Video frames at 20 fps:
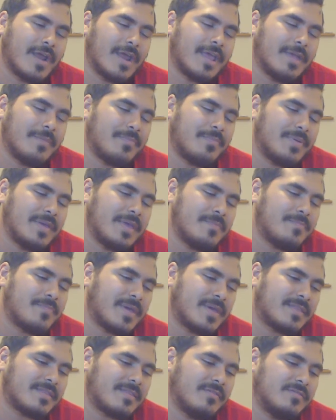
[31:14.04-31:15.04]
Right?
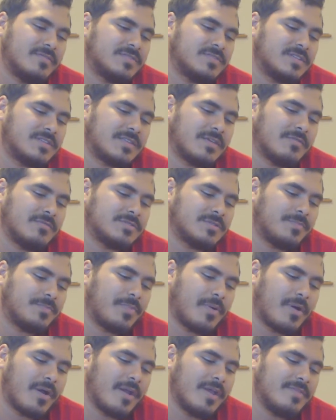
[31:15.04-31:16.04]
There was
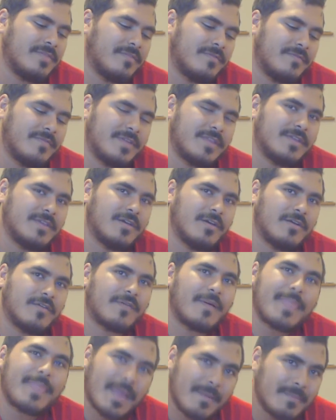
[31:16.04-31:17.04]
a part in the
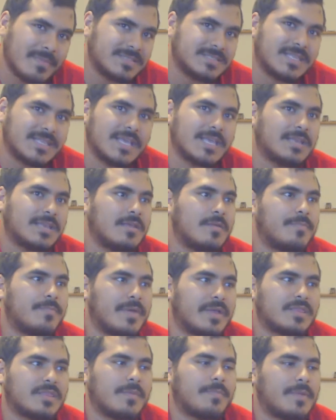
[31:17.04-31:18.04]
video, if I'm not mistaken, he
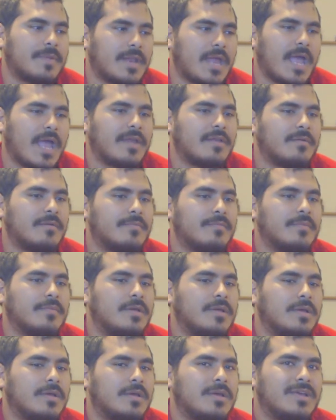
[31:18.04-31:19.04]
picked up an item,
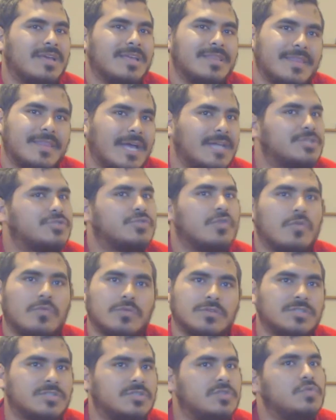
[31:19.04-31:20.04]
and that
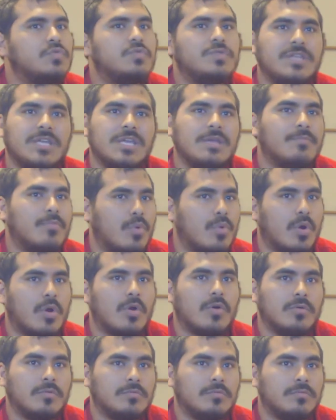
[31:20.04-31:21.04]
drone was 2D,
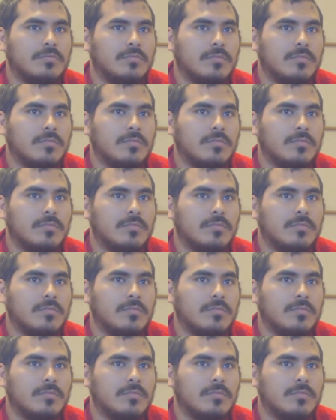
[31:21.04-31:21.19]
bro.